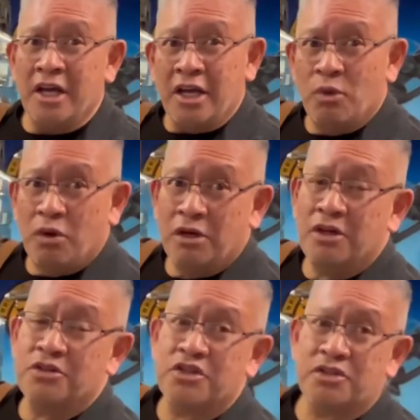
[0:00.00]
It went
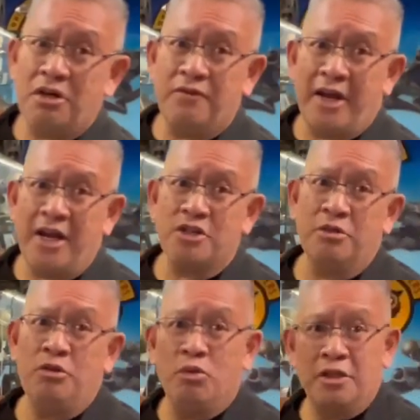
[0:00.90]
on to serve
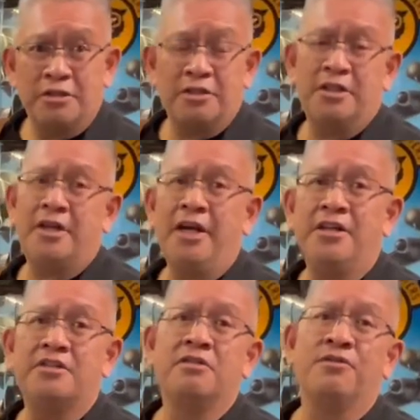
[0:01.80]
actually well into the
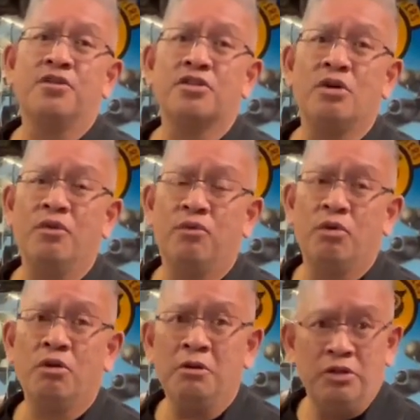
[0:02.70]
90s in the first Gulf
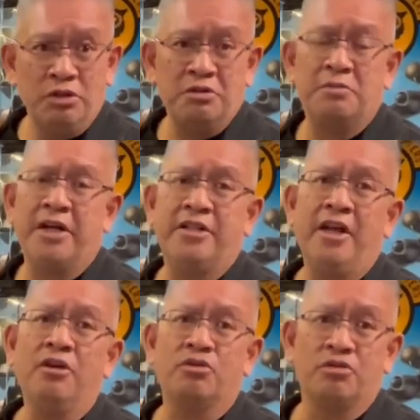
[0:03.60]
War, used by
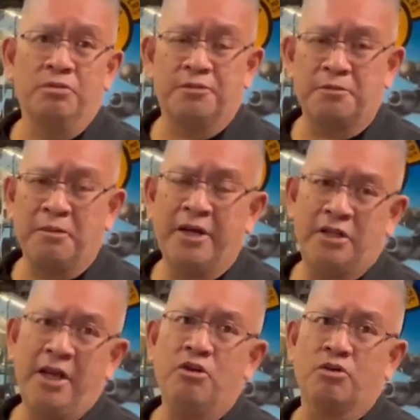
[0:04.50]
tanker troops, by
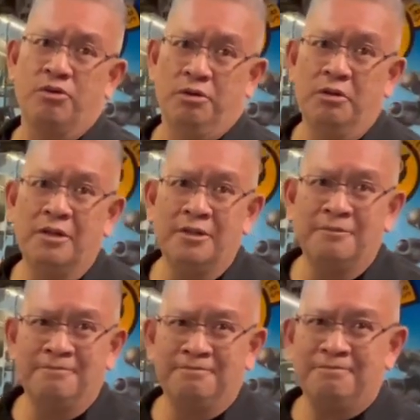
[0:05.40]
tanker crew.
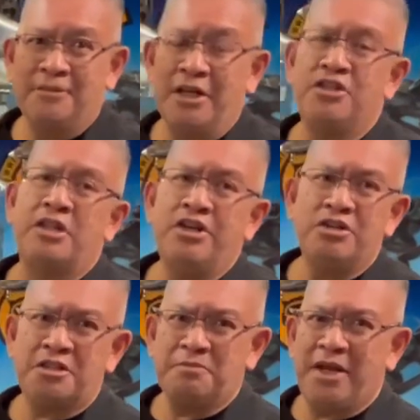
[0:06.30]
They
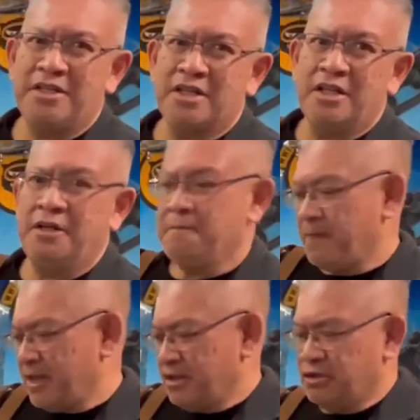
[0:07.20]
use it basically,
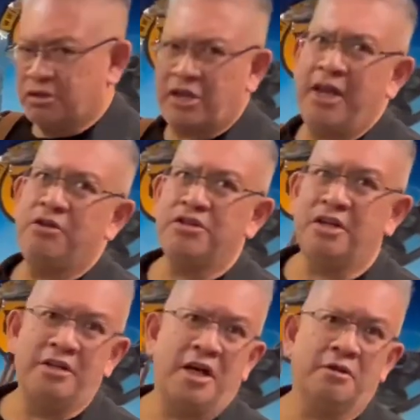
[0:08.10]
tankers are
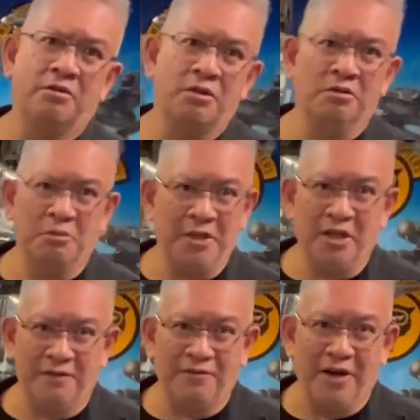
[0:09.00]
not known to be
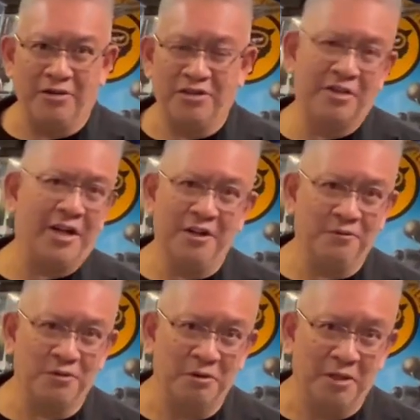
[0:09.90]
gunfighters, they're not
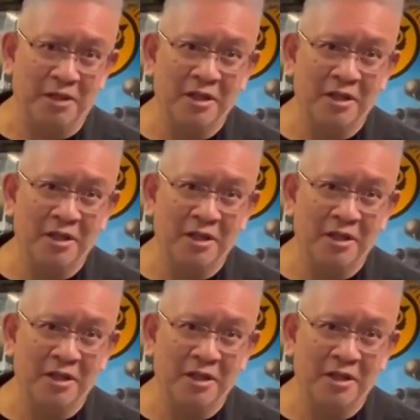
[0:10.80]
infantrymen.